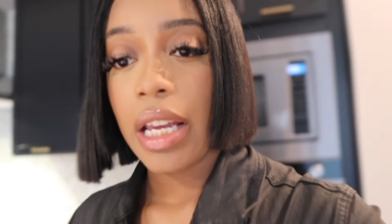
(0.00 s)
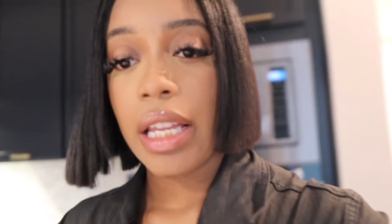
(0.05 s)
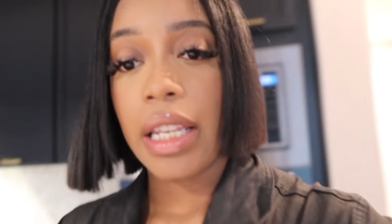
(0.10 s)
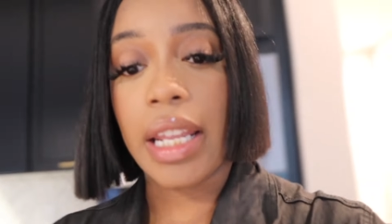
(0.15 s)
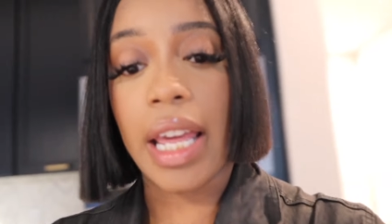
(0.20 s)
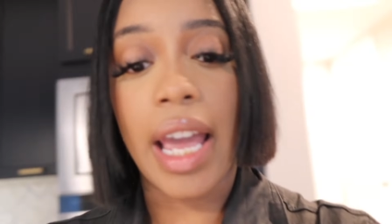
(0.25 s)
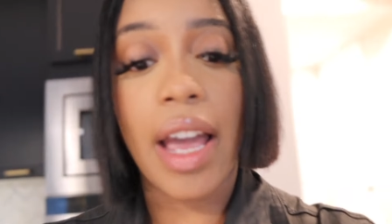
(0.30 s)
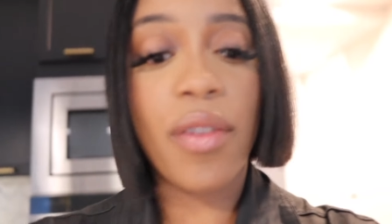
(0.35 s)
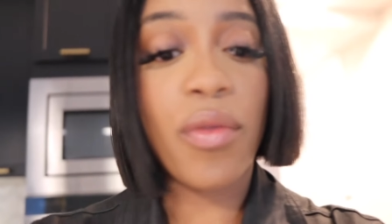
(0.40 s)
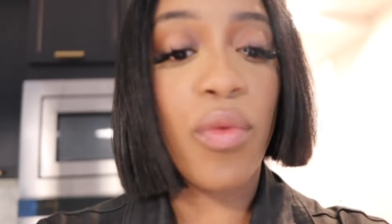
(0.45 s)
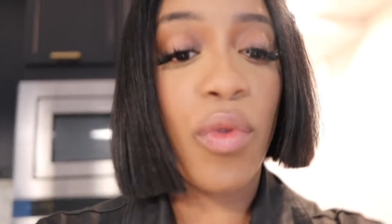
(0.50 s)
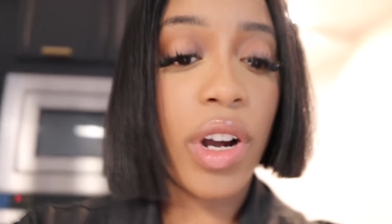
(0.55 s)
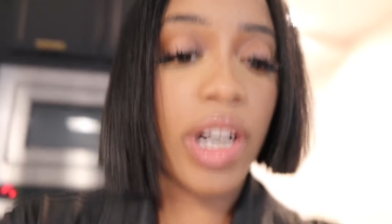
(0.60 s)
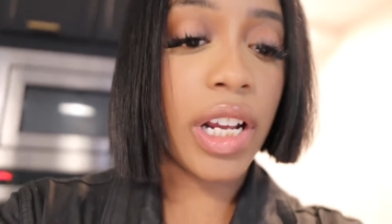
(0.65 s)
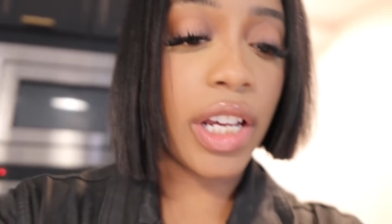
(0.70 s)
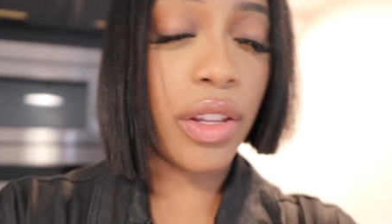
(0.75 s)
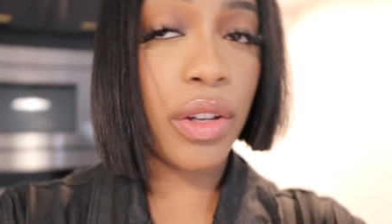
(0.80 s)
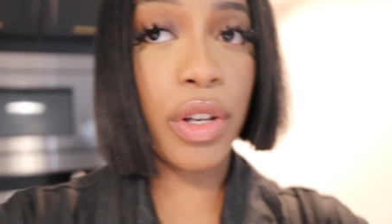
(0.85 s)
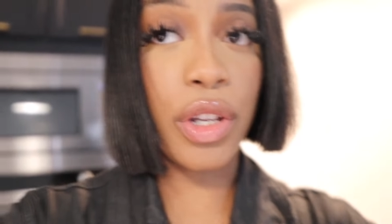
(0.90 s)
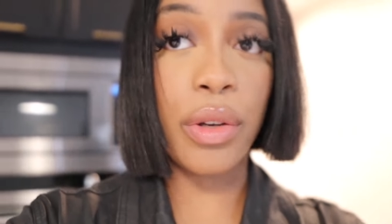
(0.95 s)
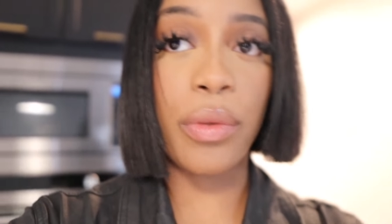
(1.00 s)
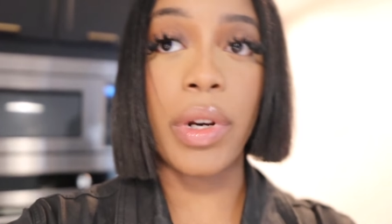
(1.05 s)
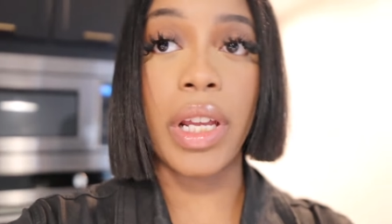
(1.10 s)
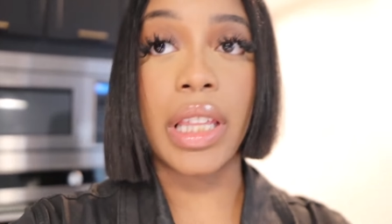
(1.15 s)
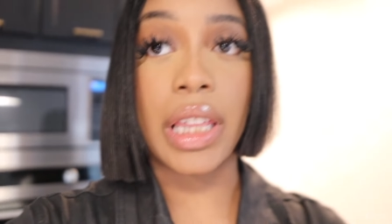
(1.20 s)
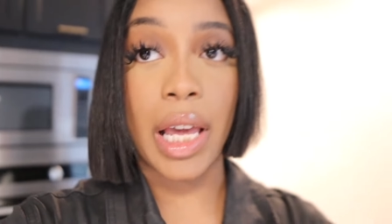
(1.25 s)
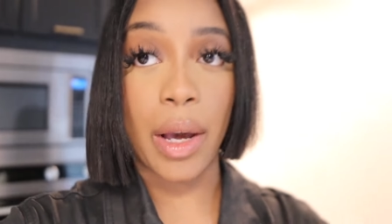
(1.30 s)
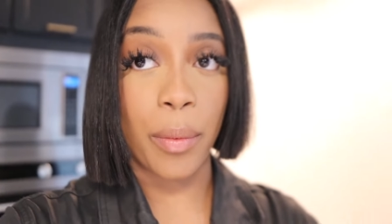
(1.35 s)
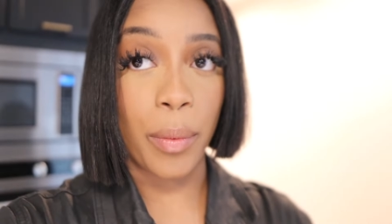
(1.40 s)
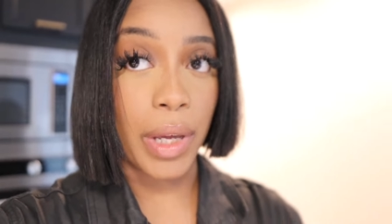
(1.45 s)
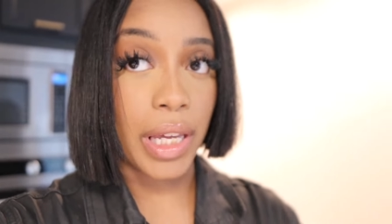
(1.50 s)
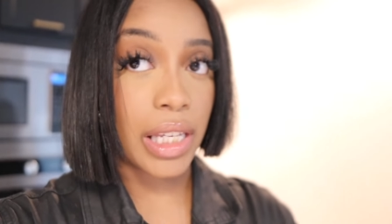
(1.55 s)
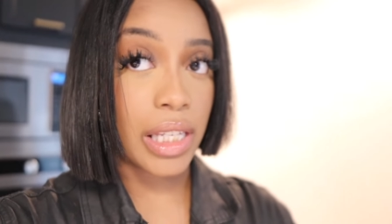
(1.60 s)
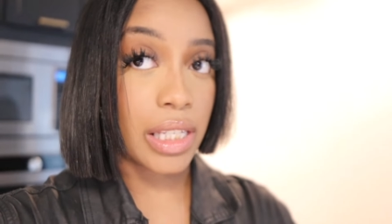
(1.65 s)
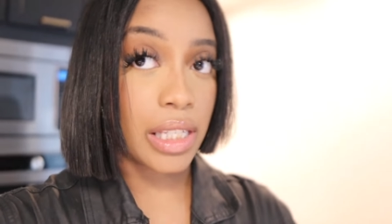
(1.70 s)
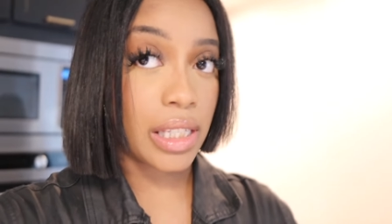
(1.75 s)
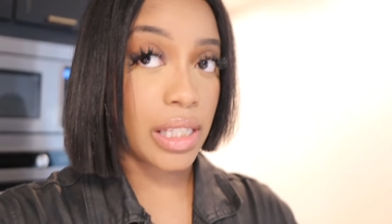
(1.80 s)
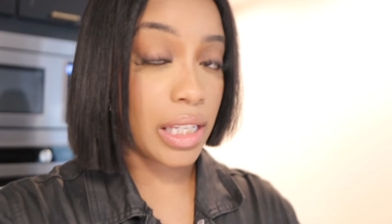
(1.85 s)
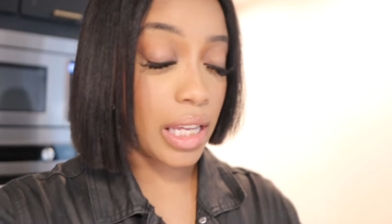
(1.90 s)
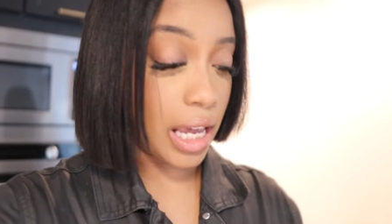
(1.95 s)
They have one other unit that we can
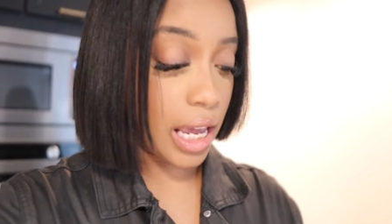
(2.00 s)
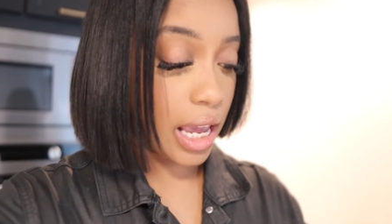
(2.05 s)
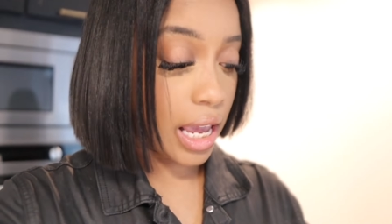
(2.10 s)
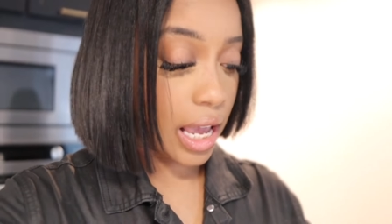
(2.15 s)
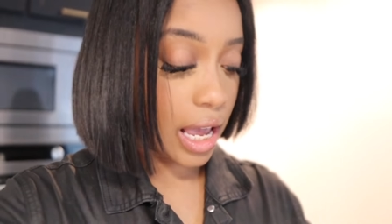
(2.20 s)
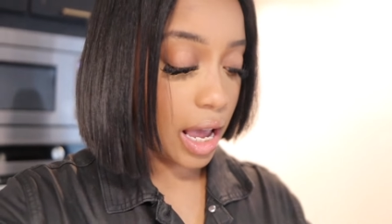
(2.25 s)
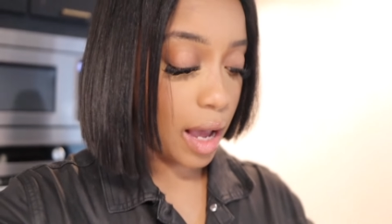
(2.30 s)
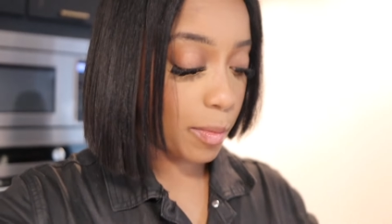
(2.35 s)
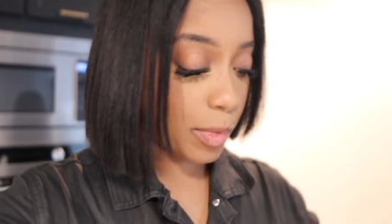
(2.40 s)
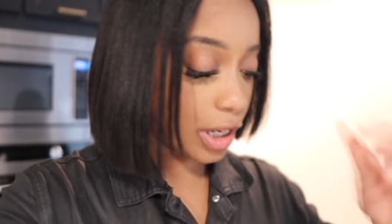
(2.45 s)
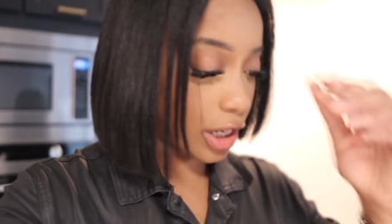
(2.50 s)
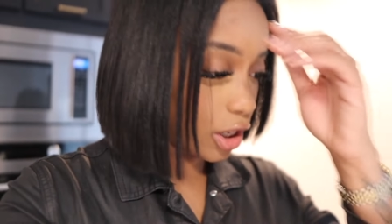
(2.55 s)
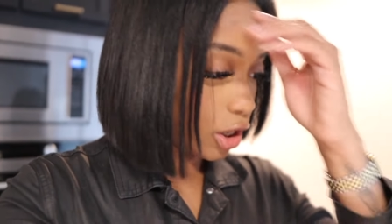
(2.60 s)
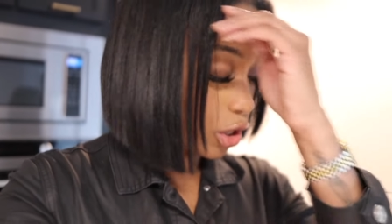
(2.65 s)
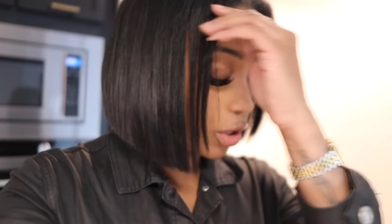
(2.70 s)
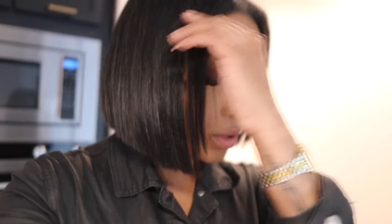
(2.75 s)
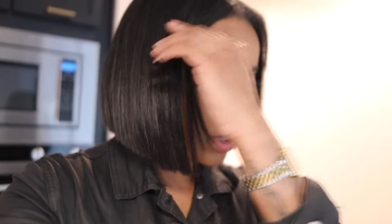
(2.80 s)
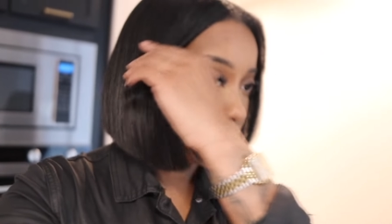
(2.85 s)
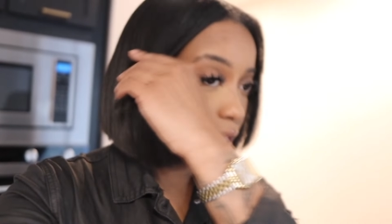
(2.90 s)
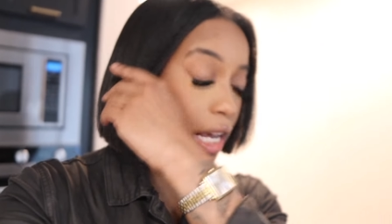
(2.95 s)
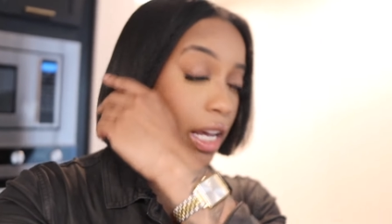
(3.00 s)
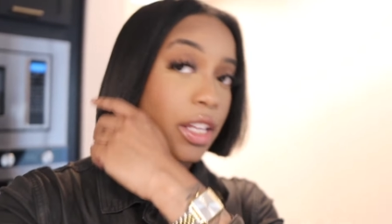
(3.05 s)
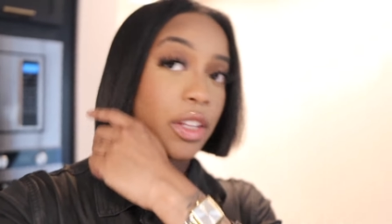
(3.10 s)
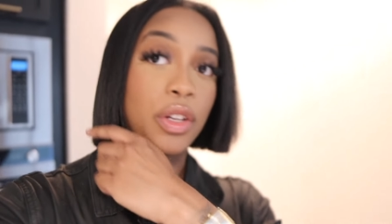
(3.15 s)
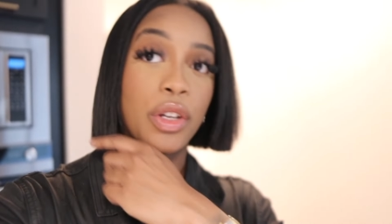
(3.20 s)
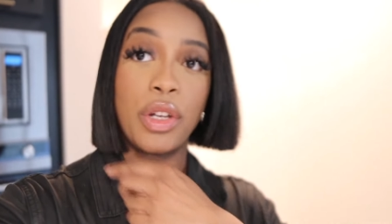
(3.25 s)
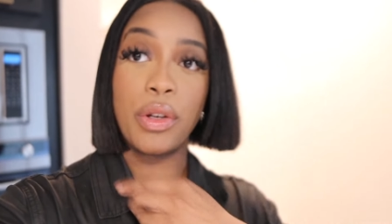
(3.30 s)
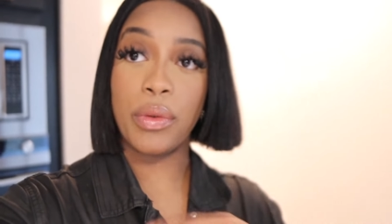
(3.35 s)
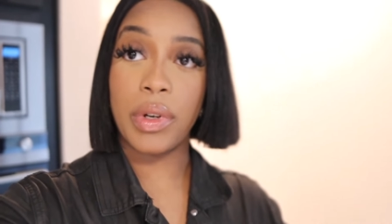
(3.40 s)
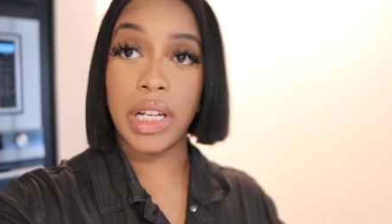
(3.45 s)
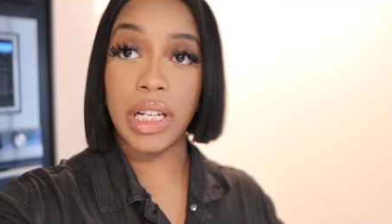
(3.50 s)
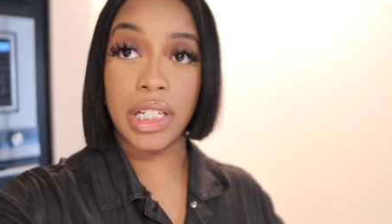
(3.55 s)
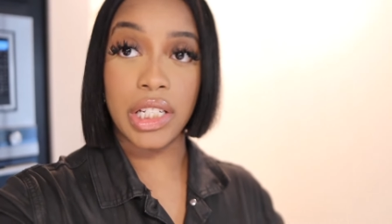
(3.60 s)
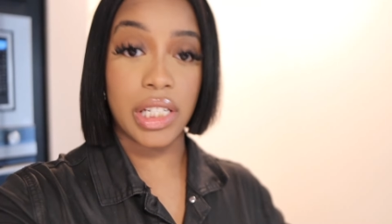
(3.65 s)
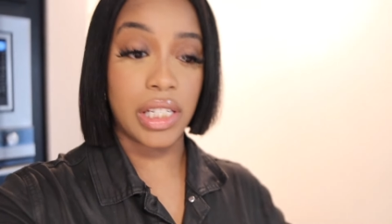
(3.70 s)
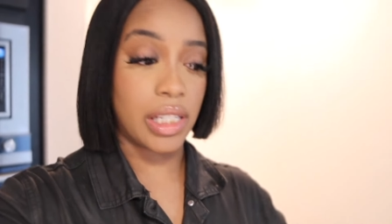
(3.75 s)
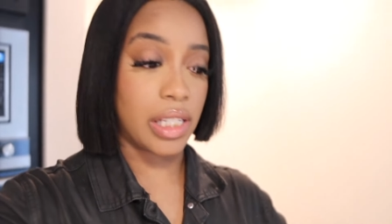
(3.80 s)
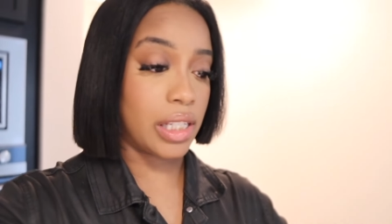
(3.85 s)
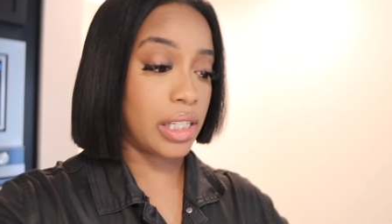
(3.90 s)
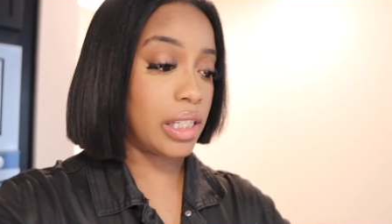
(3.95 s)
see. I'm gonna go to that other unit
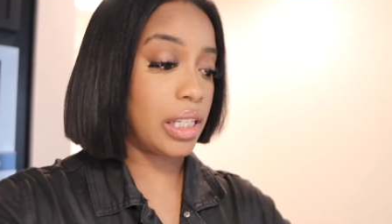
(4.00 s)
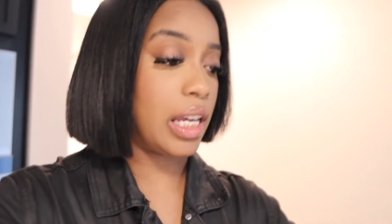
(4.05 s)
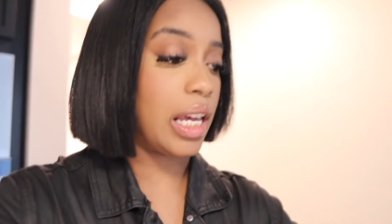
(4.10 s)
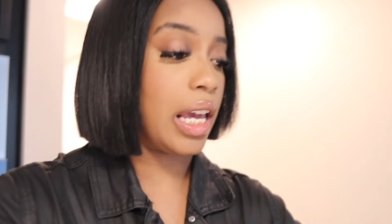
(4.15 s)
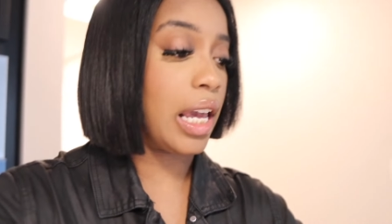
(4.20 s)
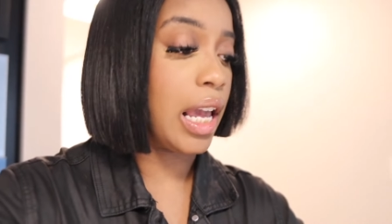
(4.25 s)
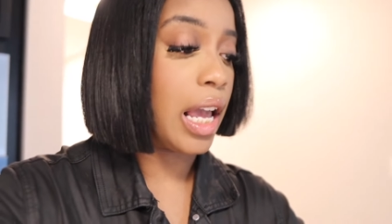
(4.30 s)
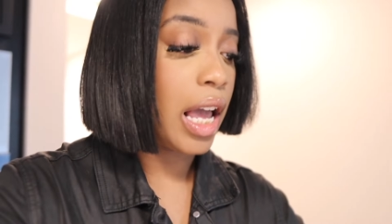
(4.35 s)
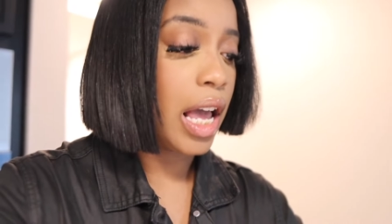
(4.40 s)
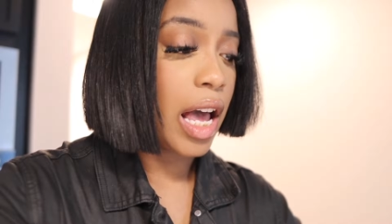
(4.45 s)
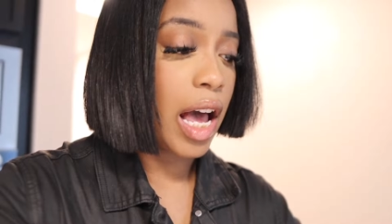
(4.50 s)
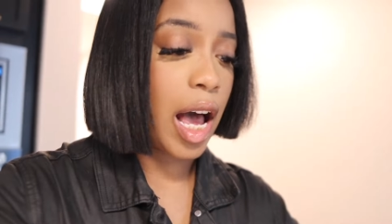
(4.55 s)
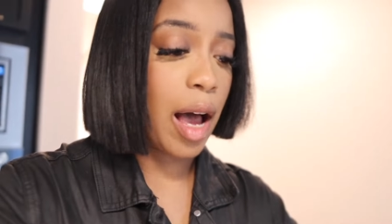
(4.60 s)
just to see.